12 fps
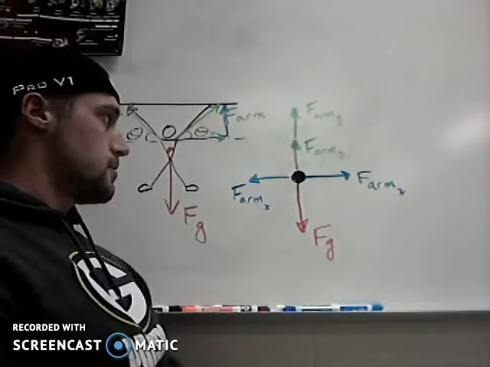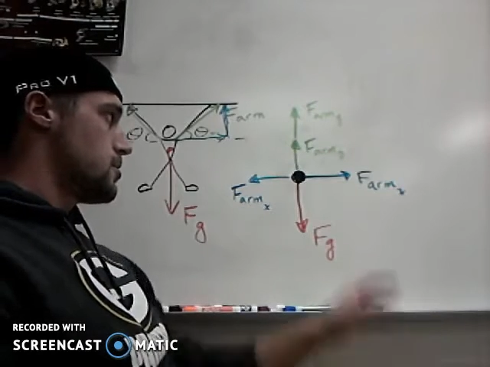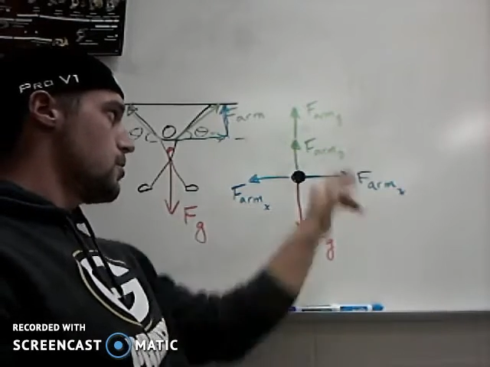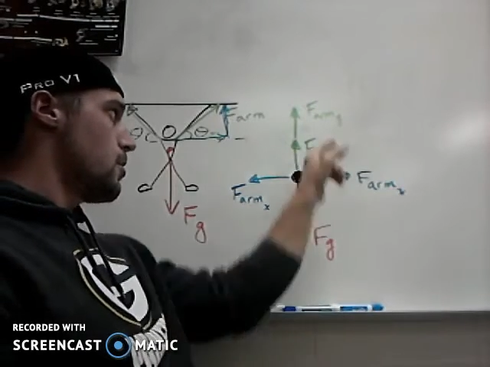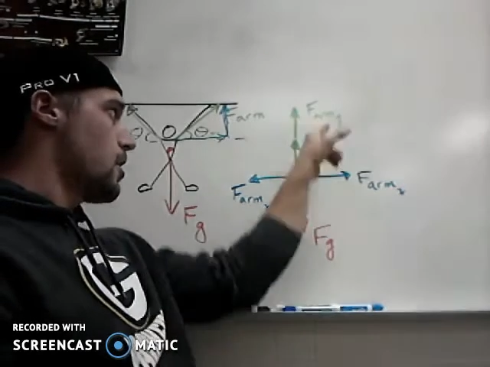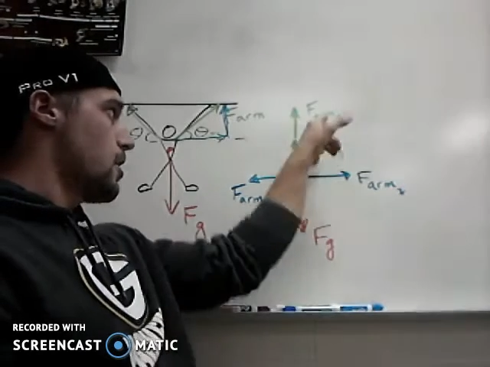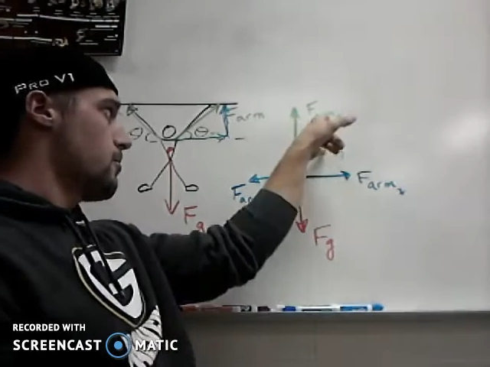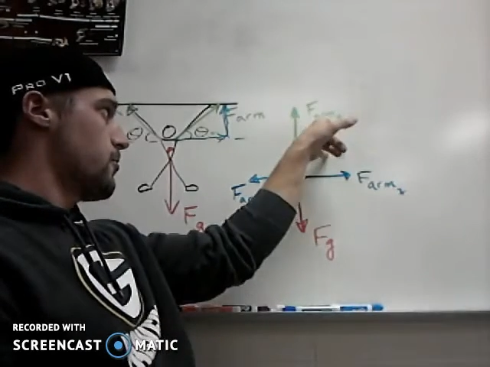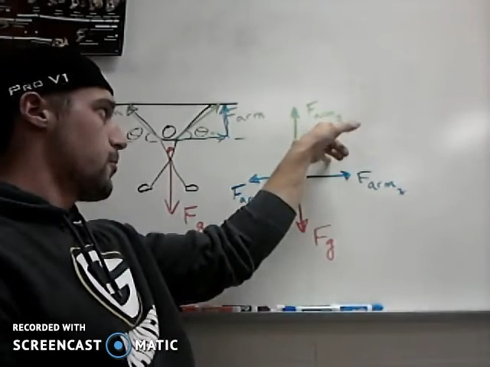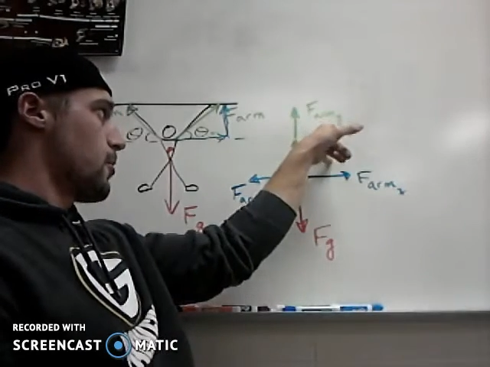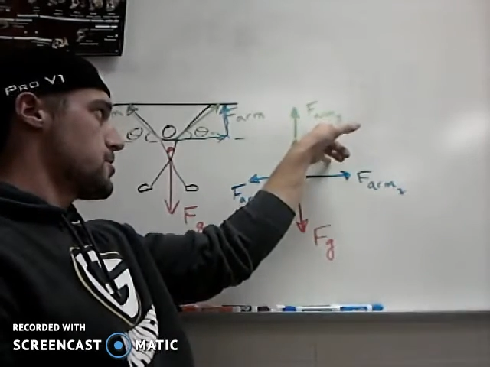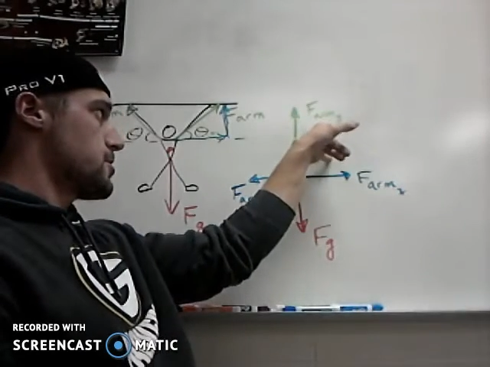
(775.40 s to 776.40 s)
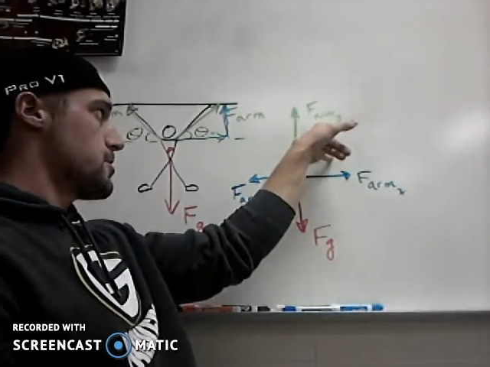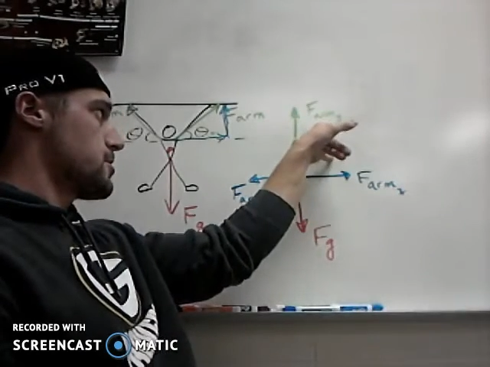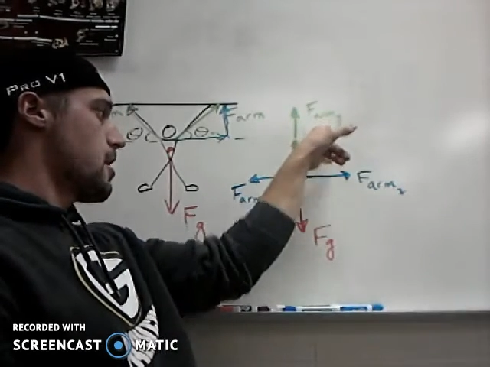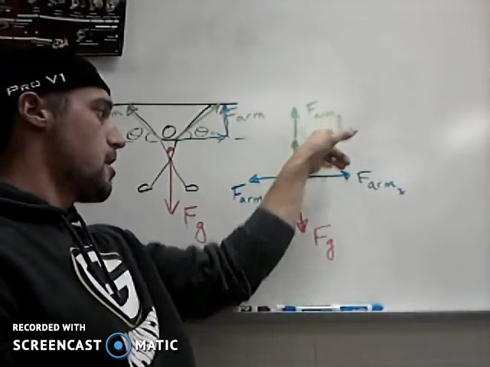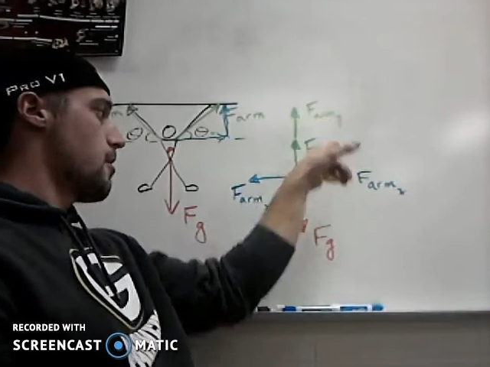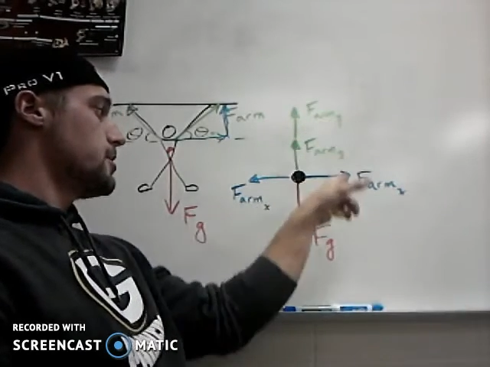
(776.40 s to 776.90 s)
Two arm forces
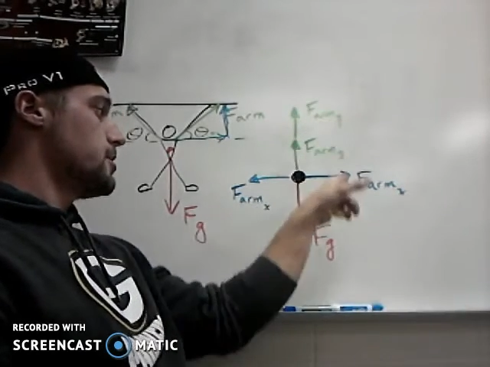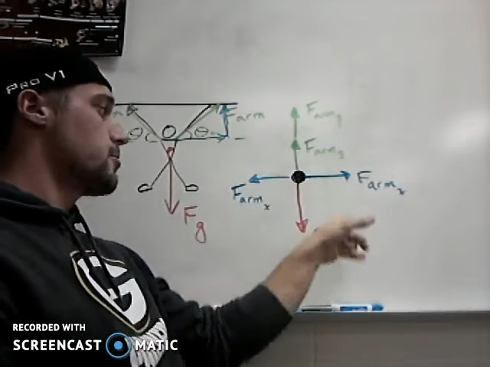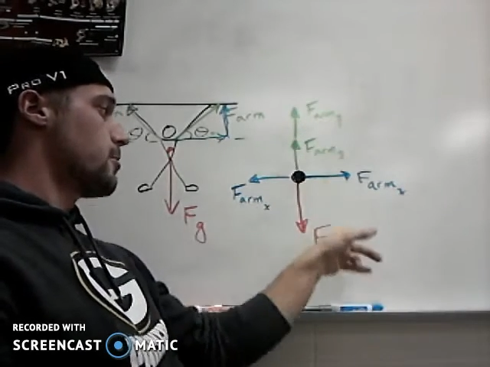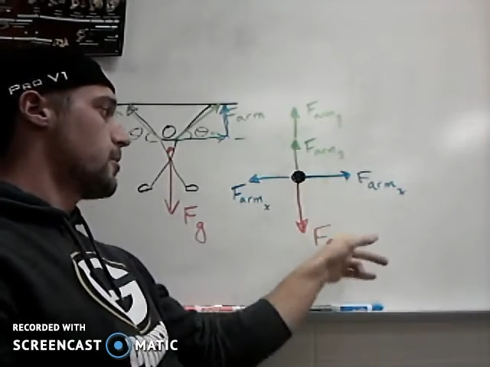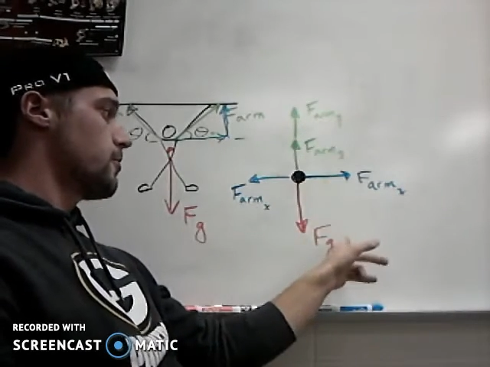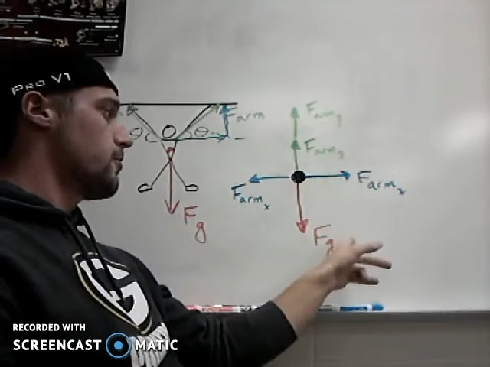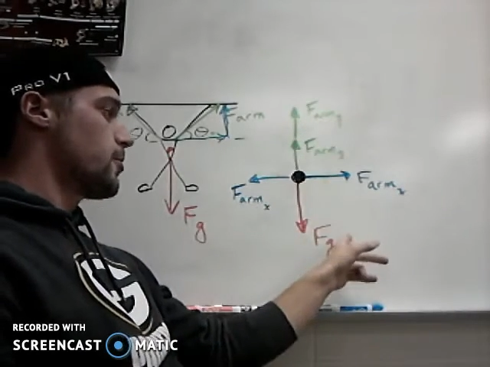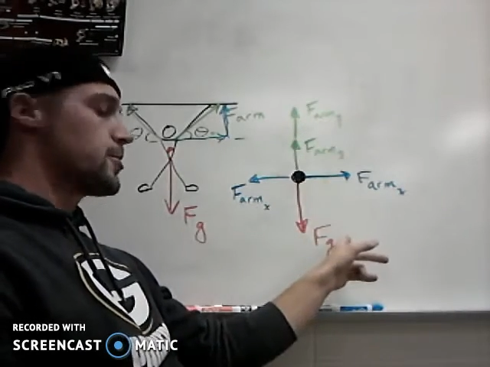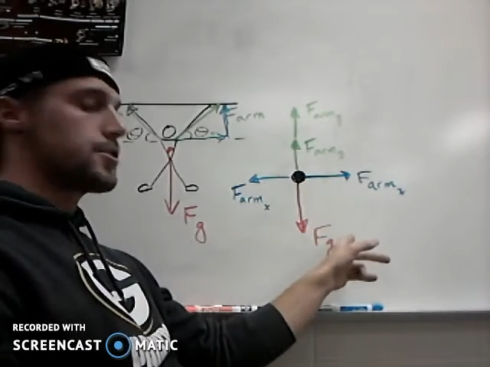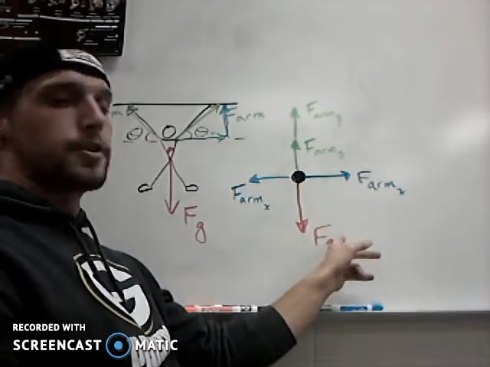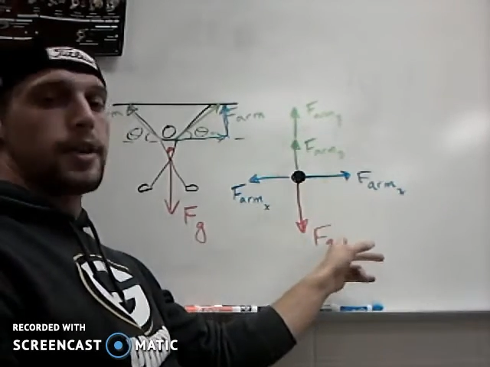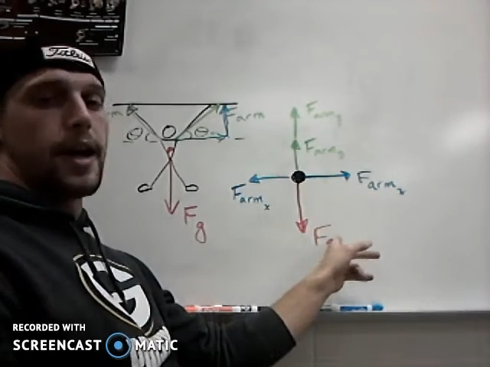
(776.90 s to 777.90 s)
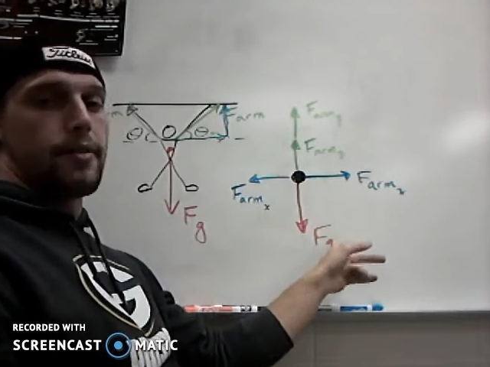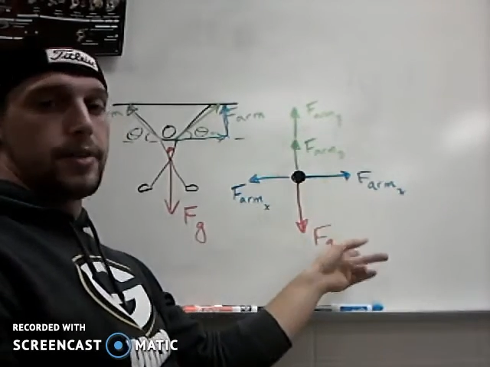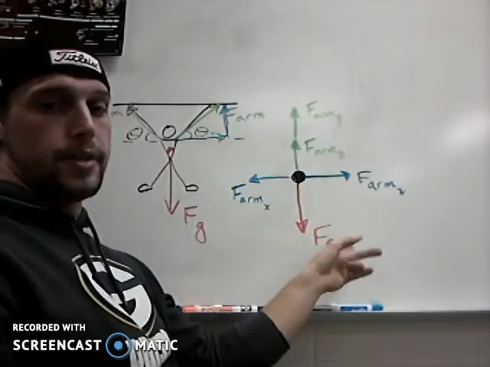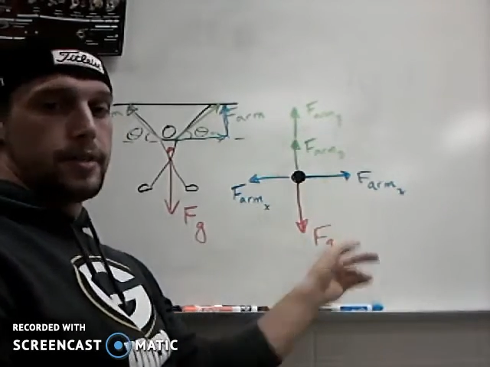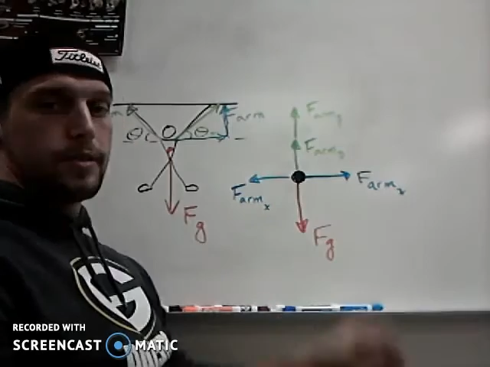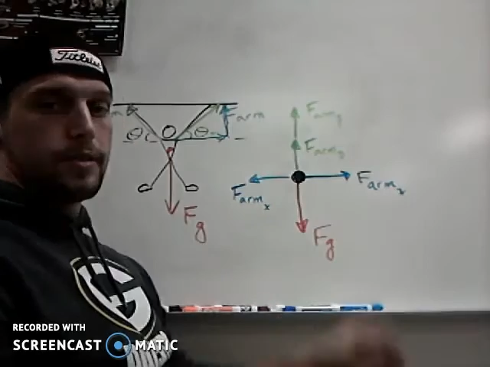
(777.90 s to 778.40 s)
now equal the force of gravity.